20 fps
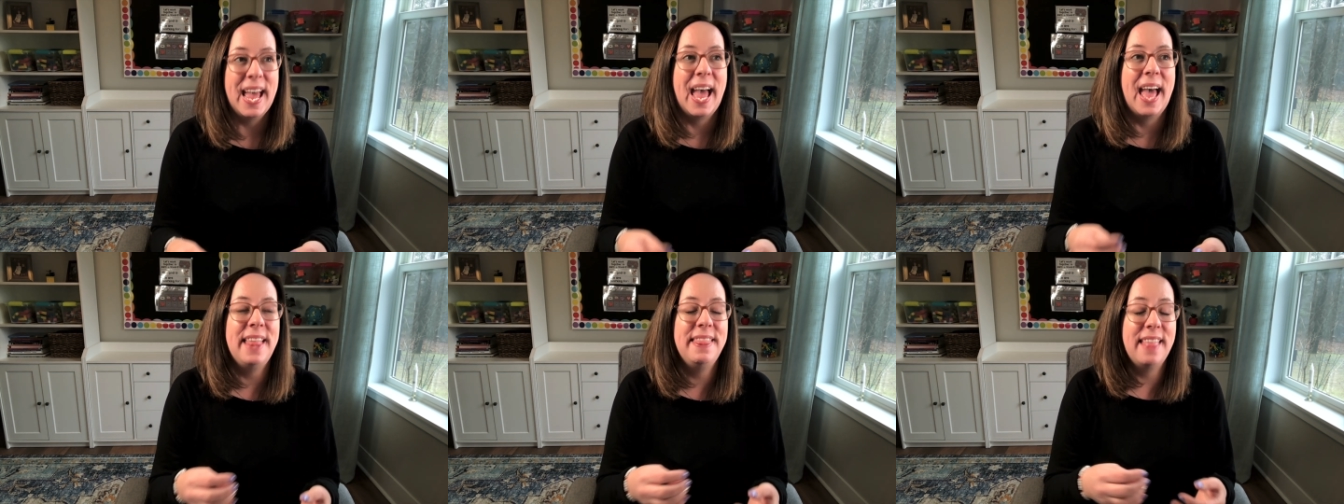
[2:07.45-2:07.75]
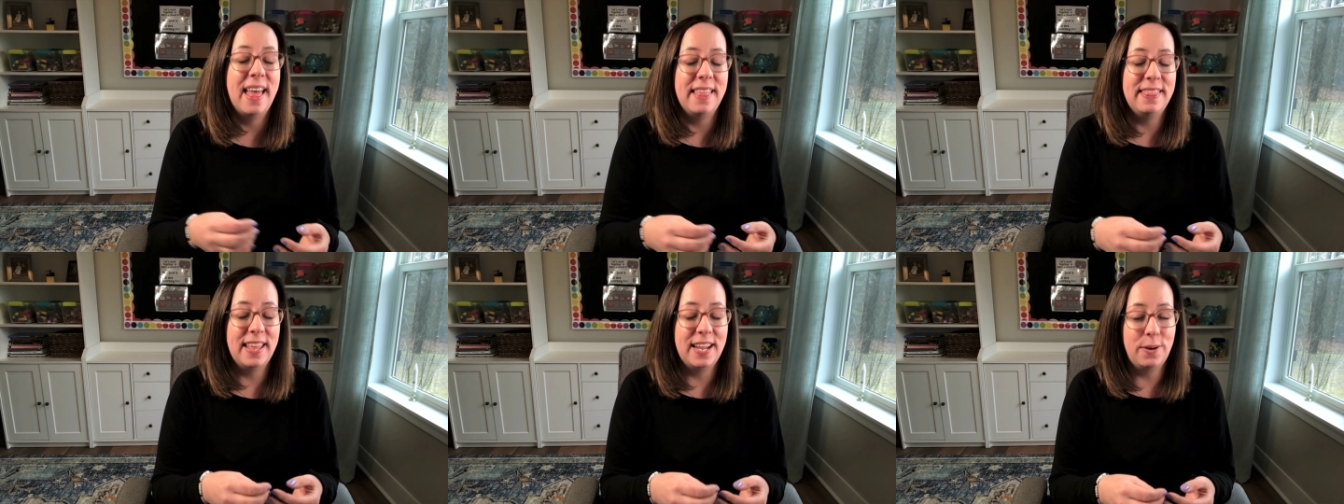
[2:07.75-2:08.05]
and
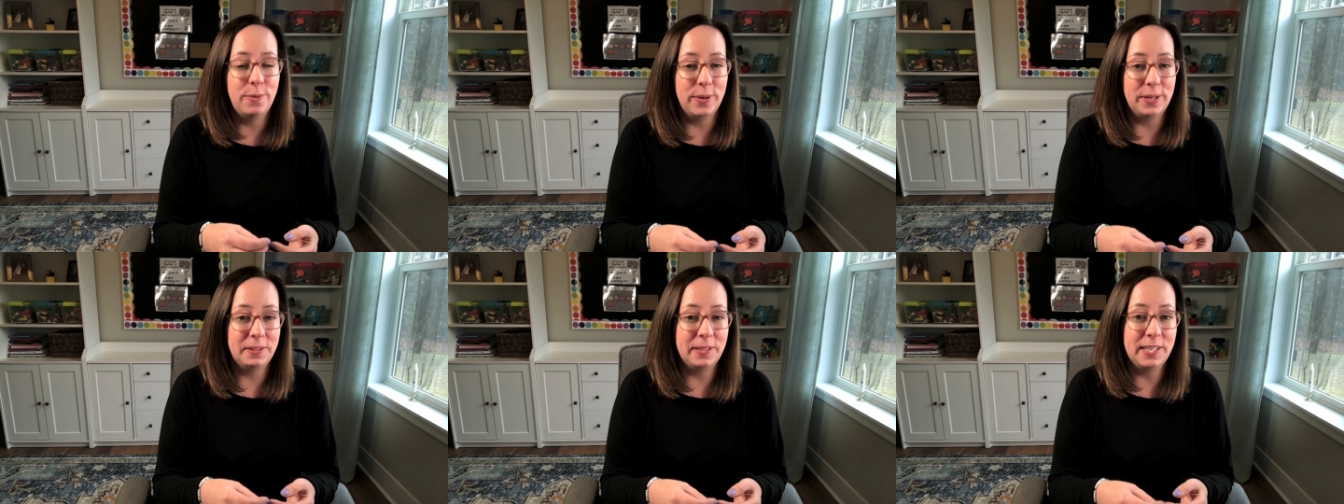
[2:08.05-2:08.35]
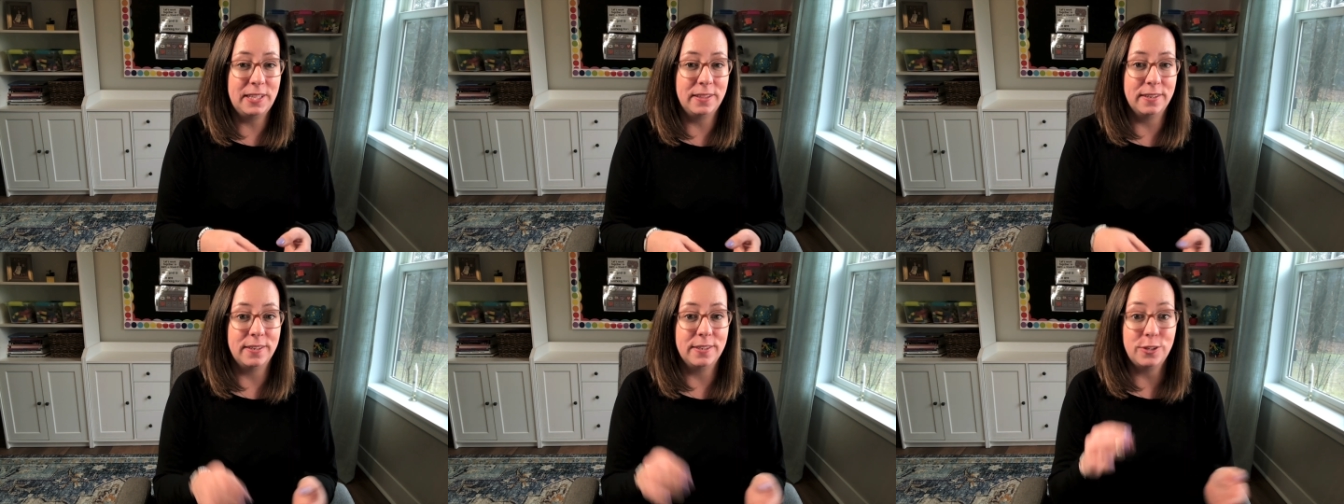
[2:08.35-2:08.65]
then they
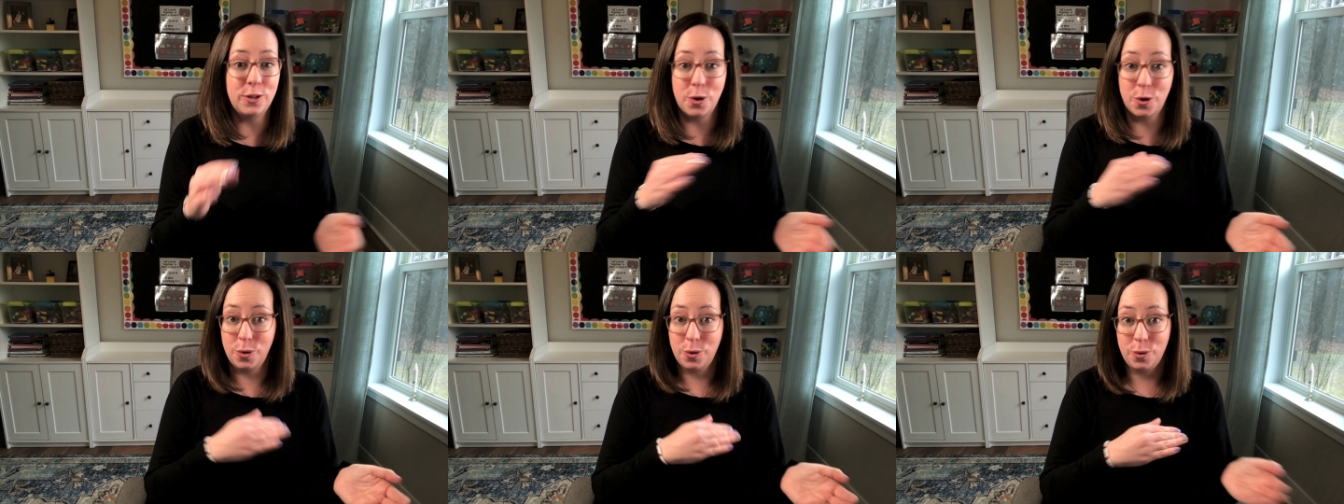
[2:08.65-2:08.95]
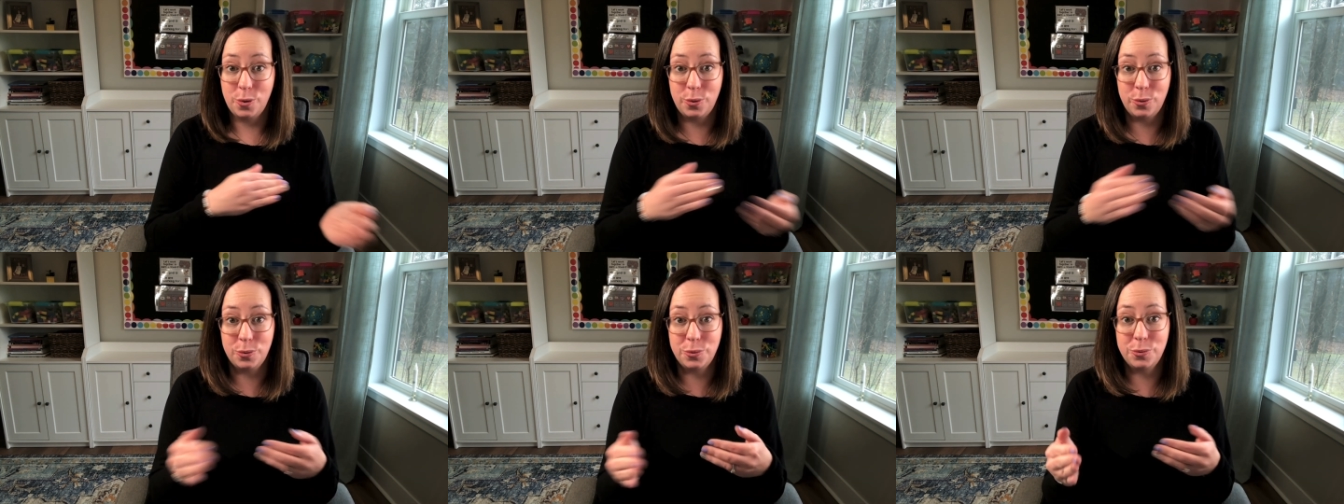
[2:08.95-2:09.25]
quickly learned
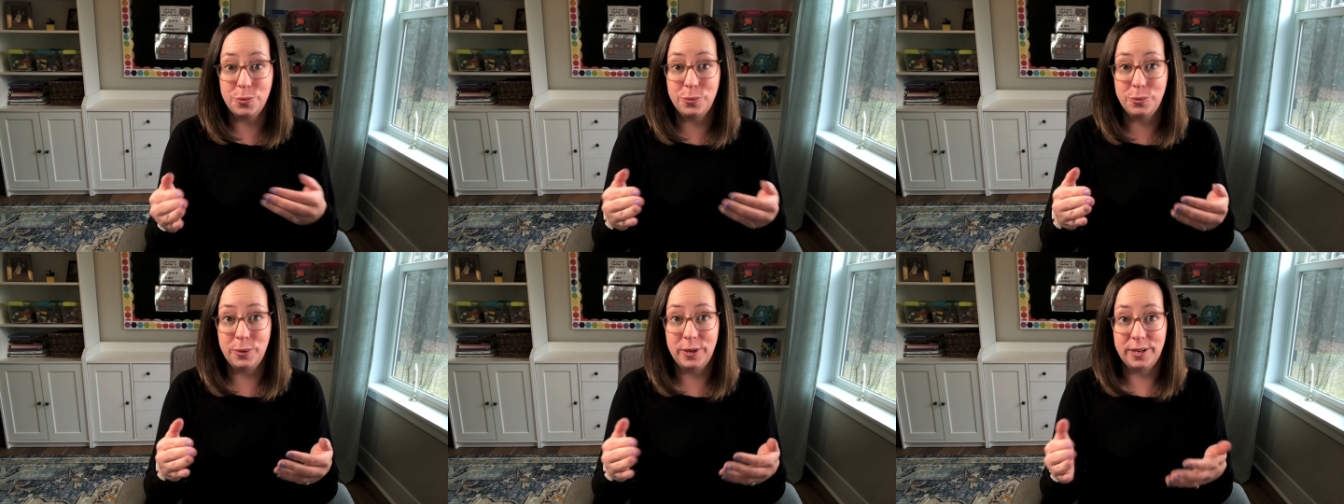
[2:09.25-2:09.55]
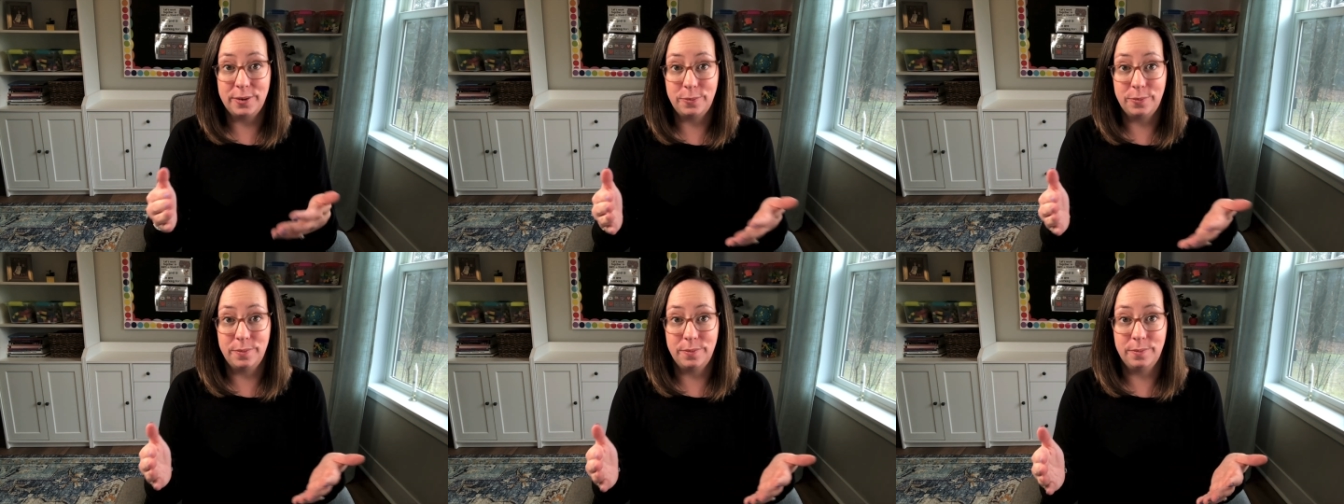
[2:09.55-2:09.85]
who
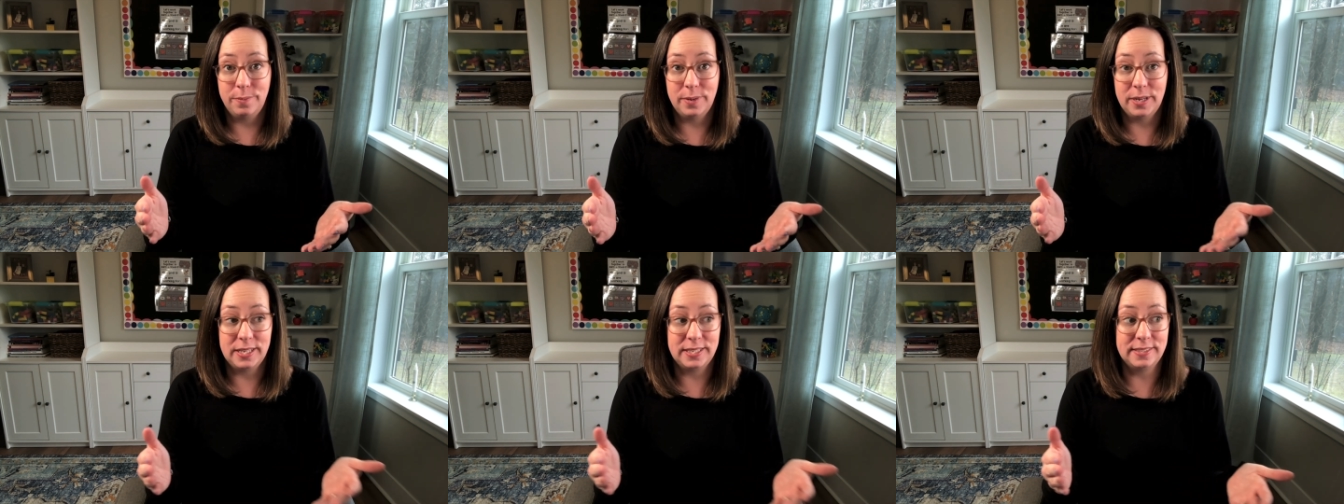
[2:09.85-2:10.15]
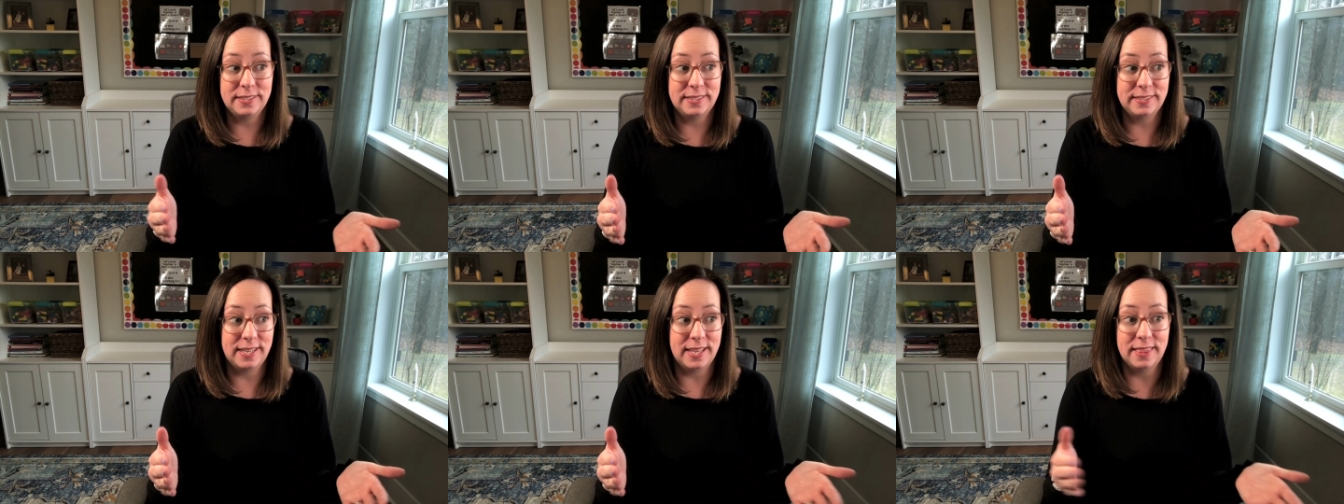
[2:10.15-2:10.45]

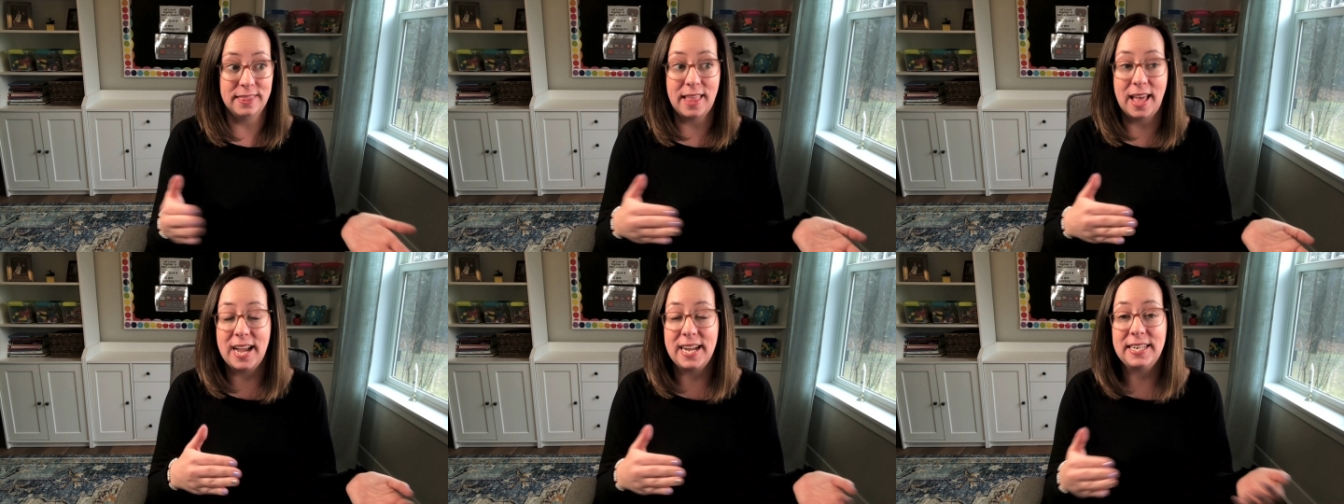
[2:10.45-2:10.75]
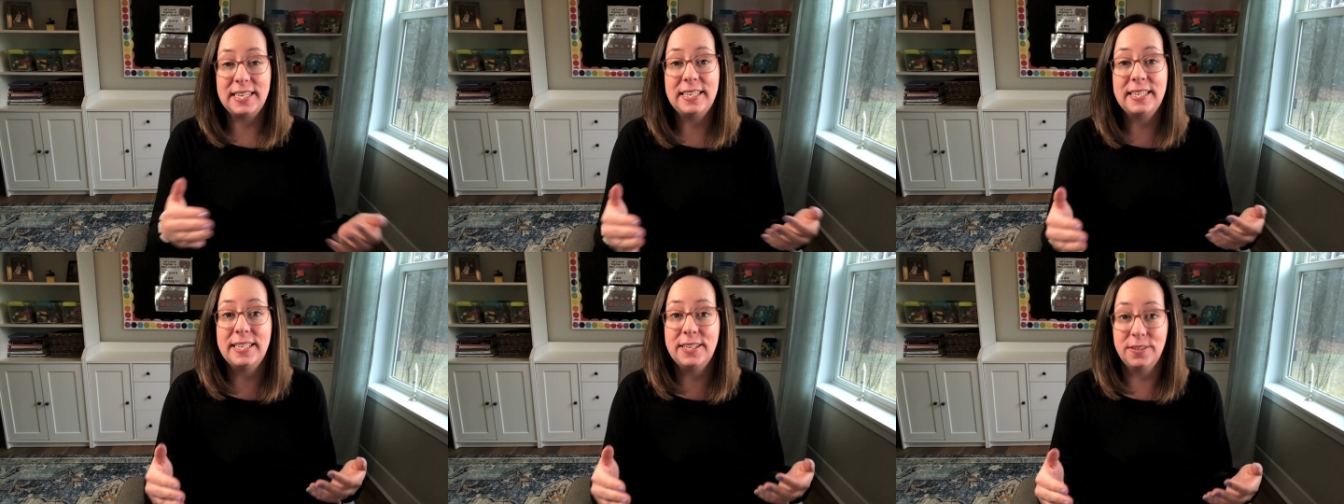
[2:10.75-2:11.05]
was in
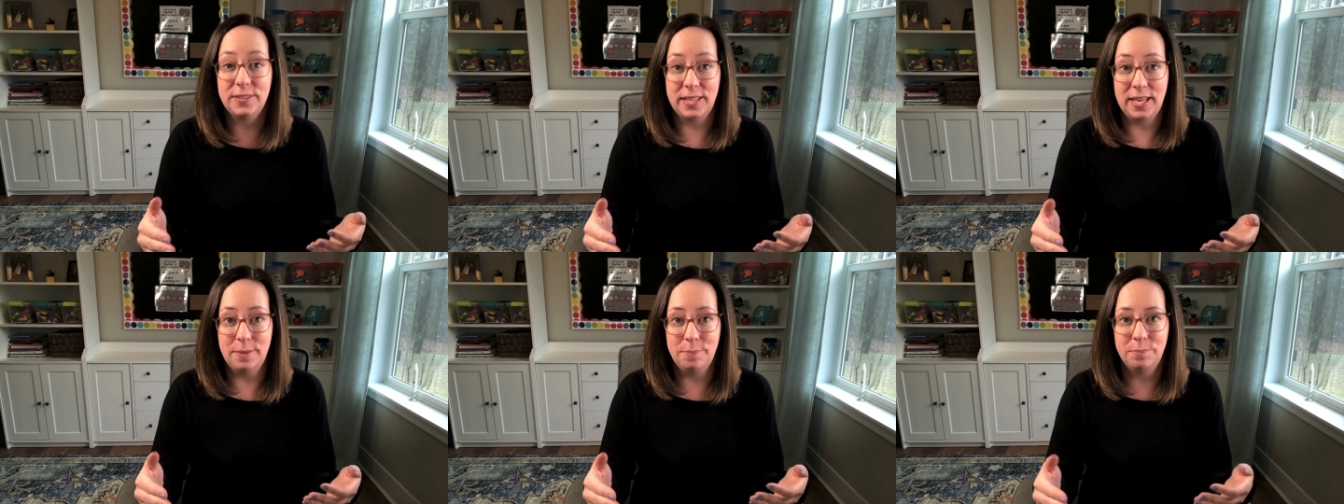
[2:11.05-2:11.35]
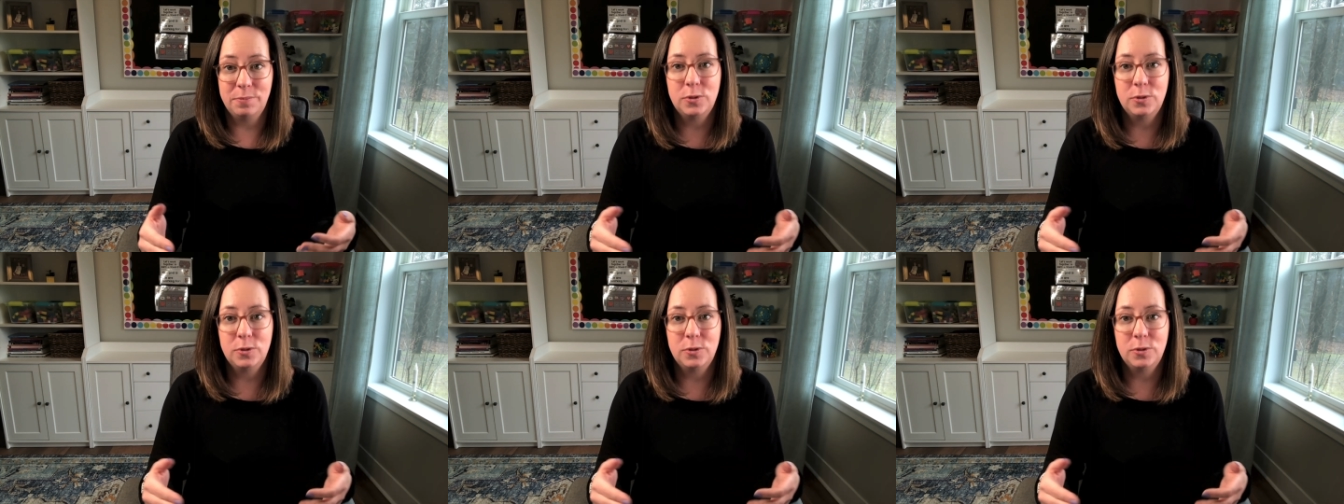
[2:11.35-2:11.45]
line near them.